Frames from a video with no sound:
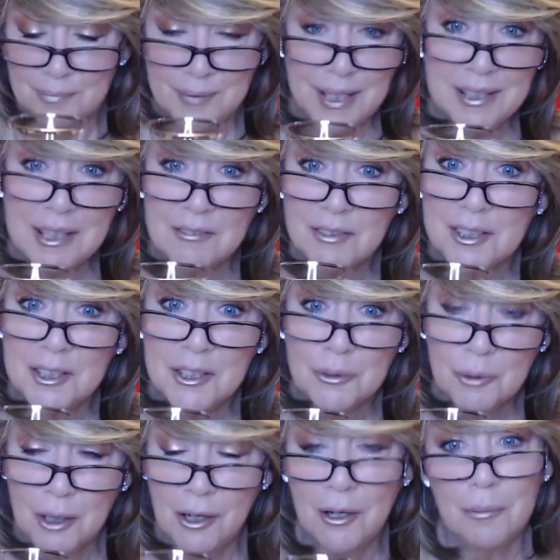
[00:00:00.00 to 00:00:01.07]
Can't really
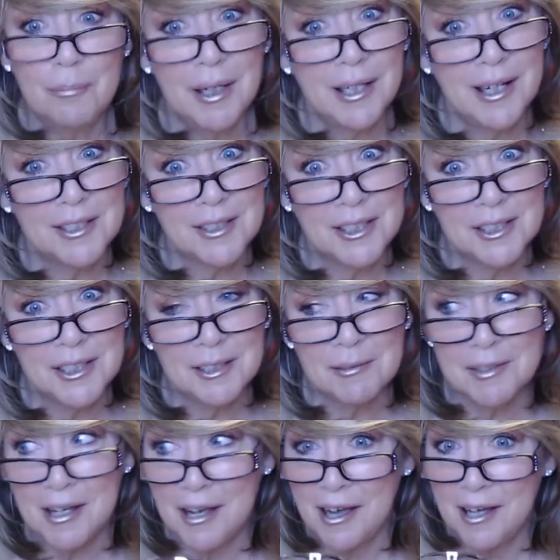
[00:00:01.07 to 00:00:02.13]
swirl. Oh my gosh, I just
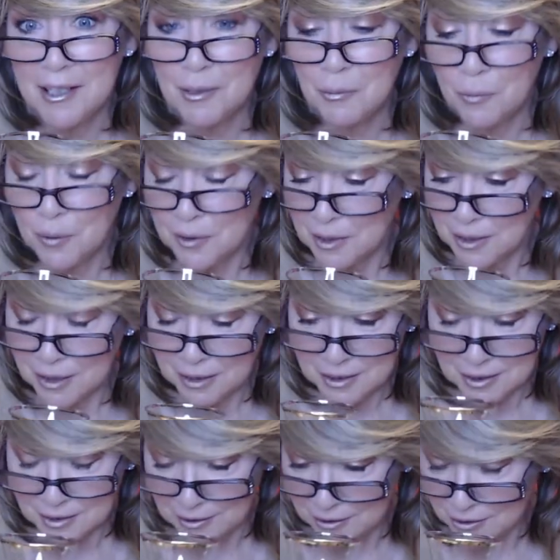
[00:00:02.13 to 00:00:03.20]
had a
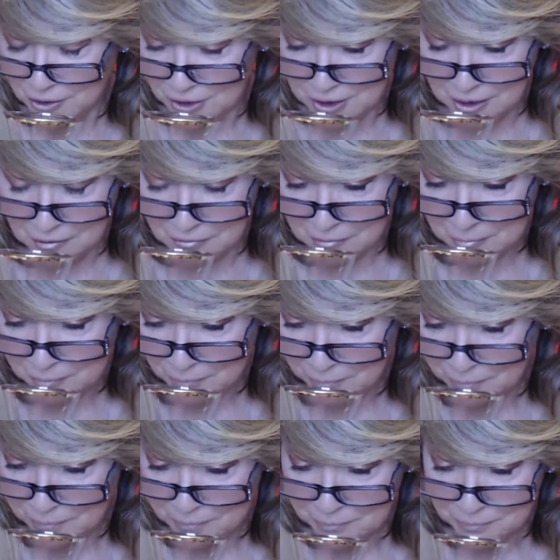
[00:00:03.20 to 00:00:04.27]
little sniff.
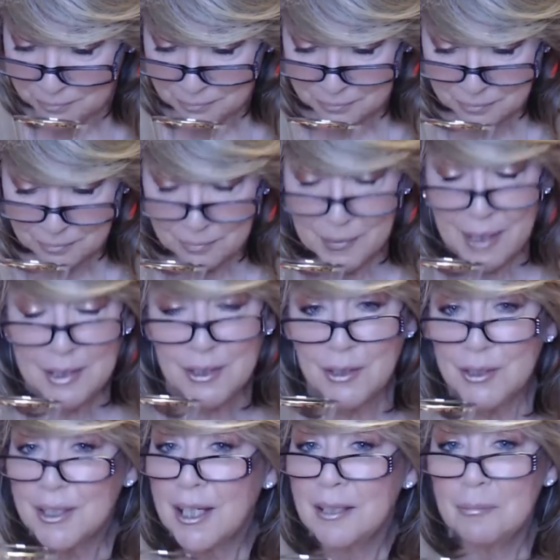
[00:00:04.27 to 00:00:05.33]
So
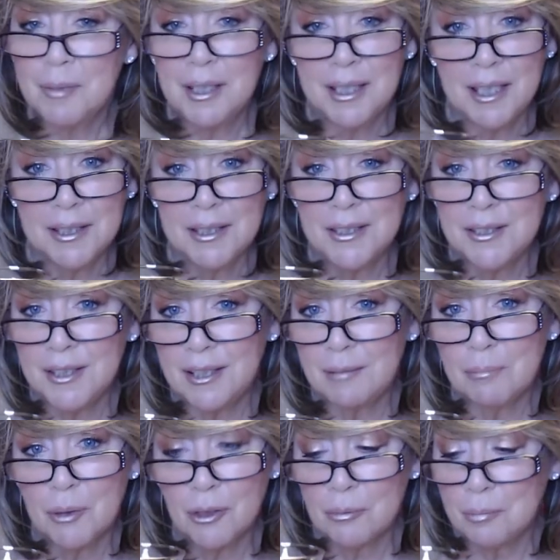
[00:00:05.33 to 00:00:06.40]
it's going to be like the deep
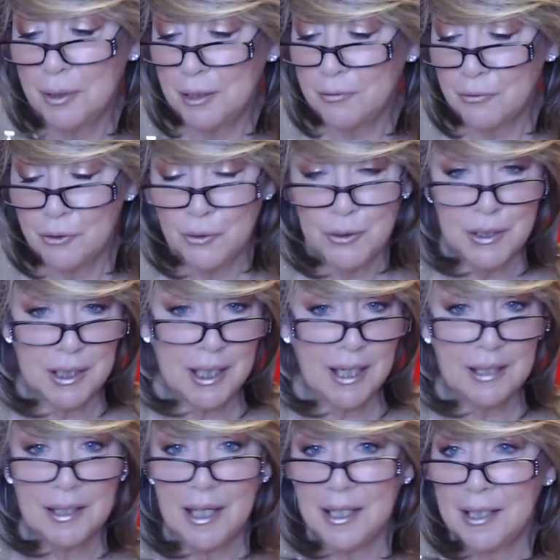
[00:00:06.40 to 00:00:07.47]
purpley fruits
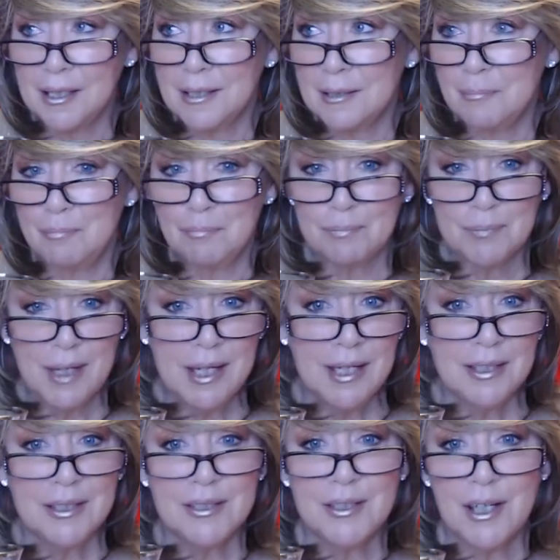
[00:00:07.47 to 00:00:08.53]
again, like um,
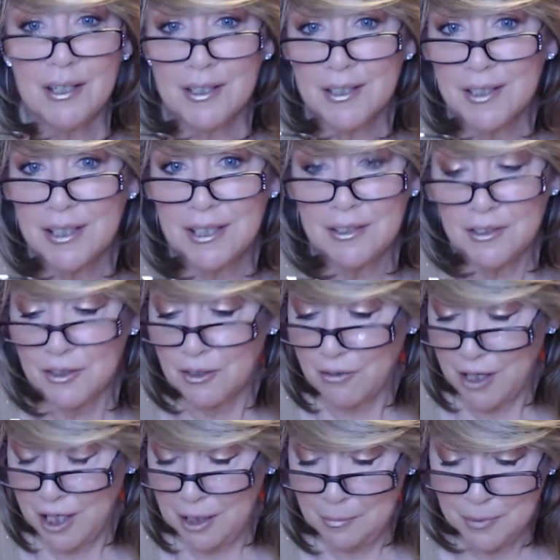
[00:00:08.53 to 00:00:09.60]
the dark-skinned
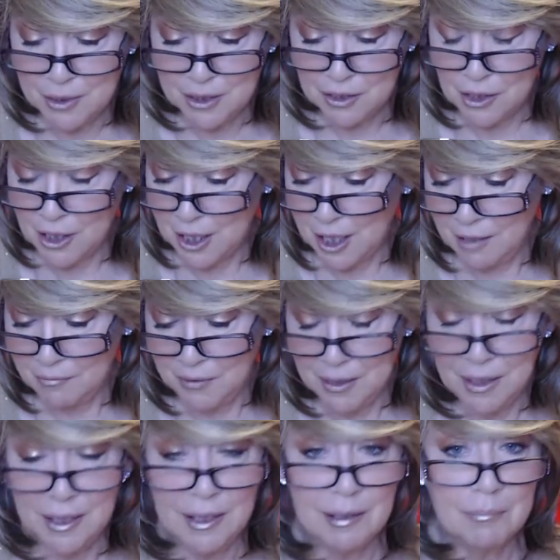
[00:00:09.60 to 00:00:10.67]
grapes. You're going to have
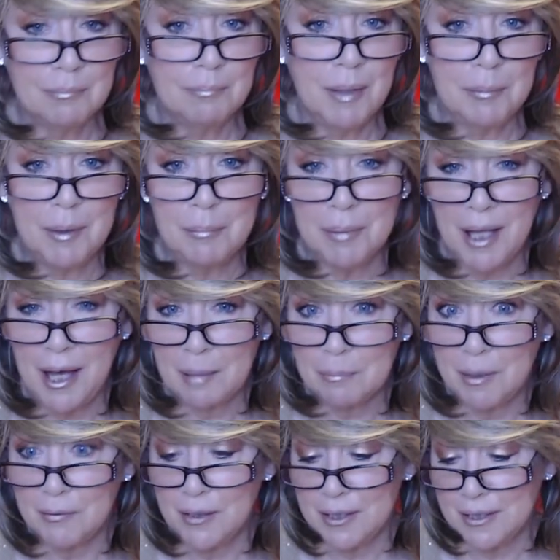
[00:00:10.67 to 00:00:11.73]
the maybe
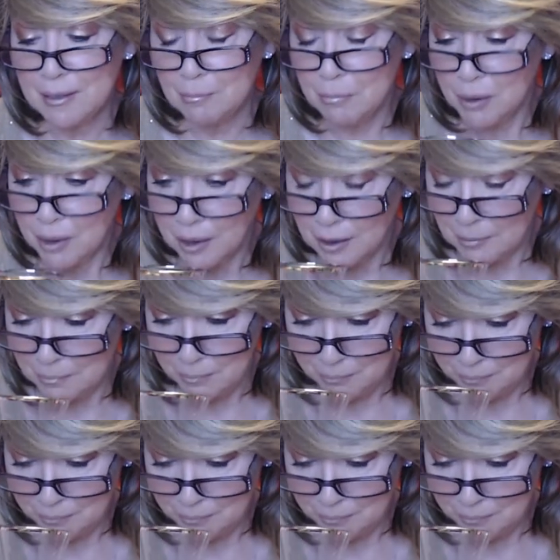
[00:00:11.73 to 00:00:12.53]
blackberry, some plum.